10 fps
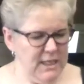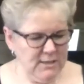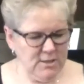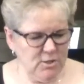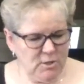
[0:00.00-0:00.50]

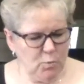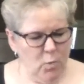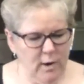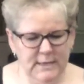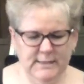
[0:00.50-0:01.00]
This is
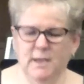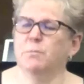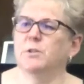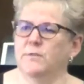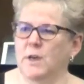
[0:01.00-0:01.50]
just one
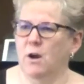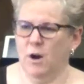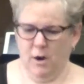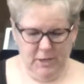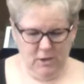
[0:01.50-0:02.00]
example of the
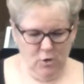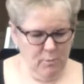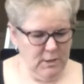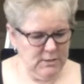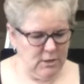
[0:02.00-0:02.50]
harm that
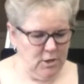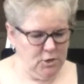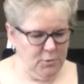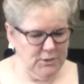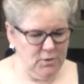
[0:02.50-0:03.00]
humans are
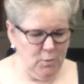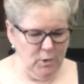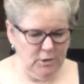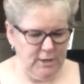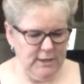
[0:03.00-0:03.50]
doing to
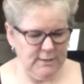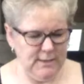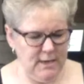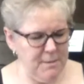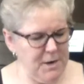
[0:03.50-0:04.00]
the
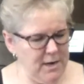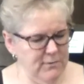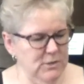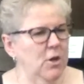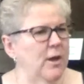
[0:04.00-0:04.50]
wilderness, and I'm
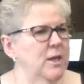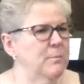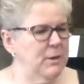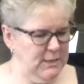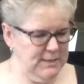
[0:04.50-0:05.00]
not even talking
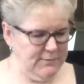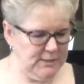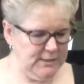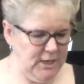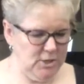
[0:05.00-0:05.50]
about the
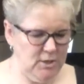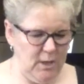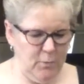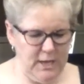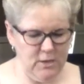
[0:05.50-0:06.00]

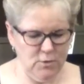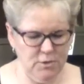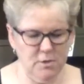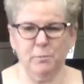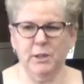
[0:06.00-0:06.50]
devastation that we can do
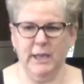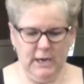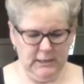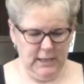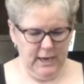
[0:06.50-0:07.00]
to the
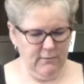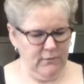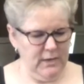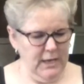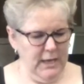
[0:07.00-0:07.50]
planet
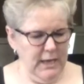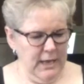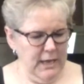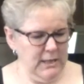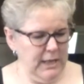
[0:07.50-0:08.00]

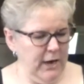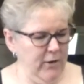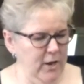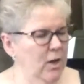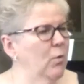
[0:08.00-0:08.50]
life in the
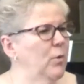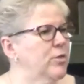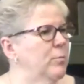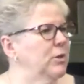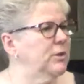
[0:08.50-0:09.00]
area
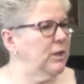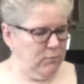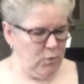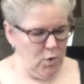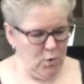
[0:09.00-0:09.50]
with the building
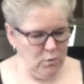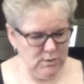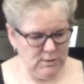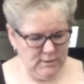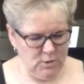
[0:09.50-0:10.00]
of
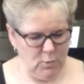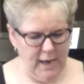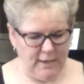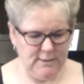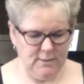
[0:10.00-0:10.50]
roads
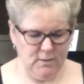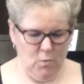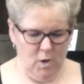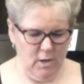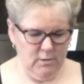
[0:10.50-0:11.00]
to
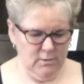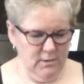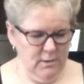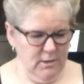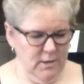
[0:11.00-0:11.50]
access the wall.
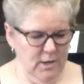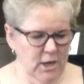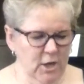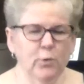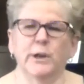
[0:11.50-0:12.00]

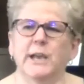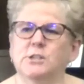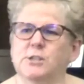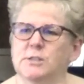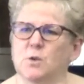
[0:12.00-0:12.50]

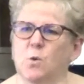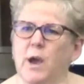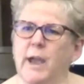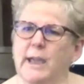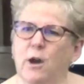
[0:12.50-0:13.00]
Creation is
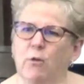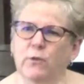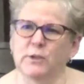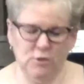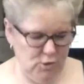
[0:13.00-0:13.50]
crying out
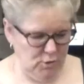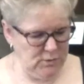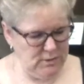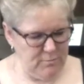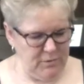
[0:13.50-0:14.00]
for us to
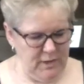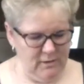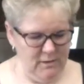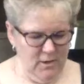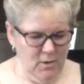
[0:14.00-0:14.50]
do
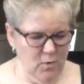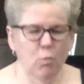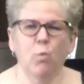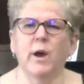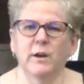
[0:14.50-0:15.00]
something.
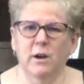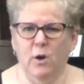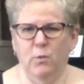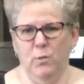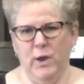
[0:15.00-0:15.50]
What
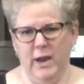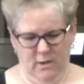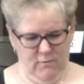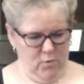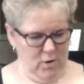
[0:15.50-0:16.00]
are we
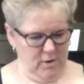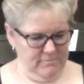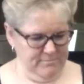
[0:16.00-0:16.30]
waiting for?